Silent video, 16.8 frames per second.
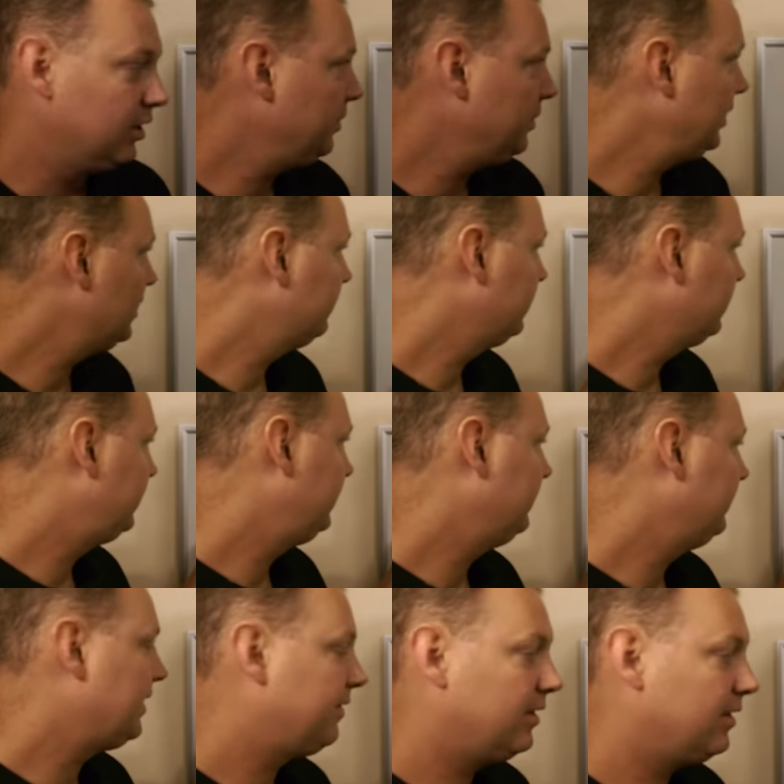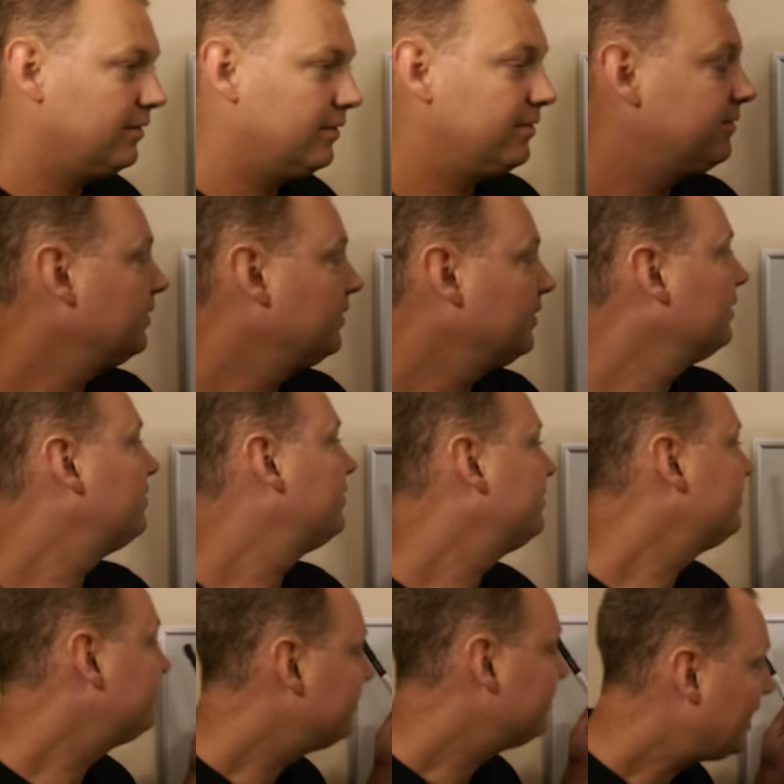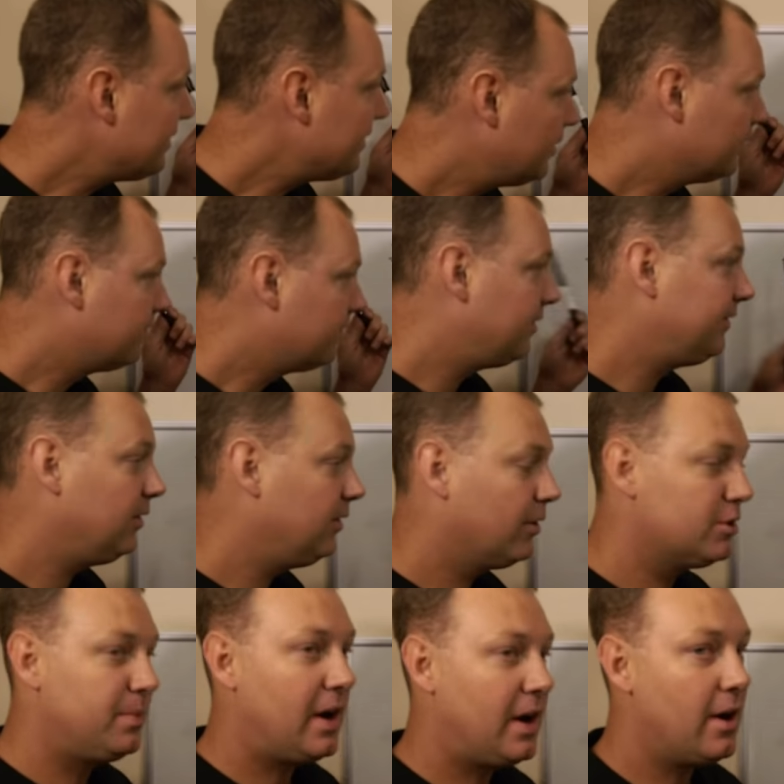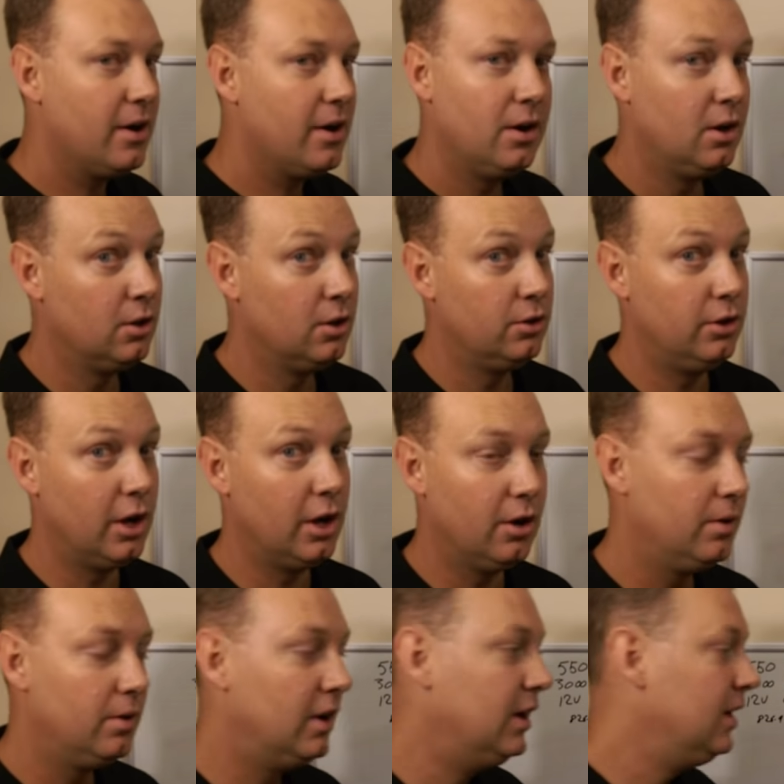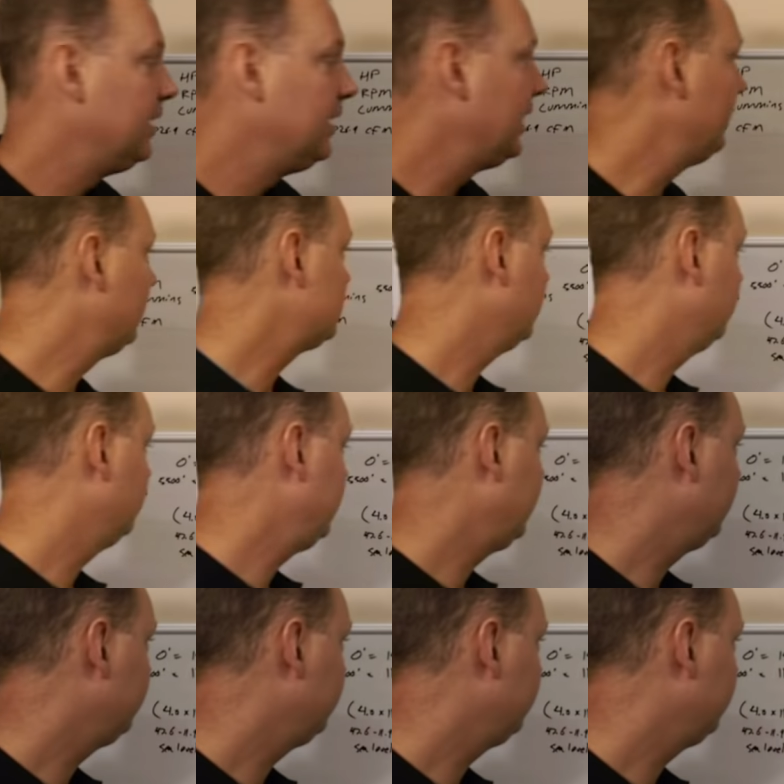Will it be enough for 550 horsepower? No. How much will it be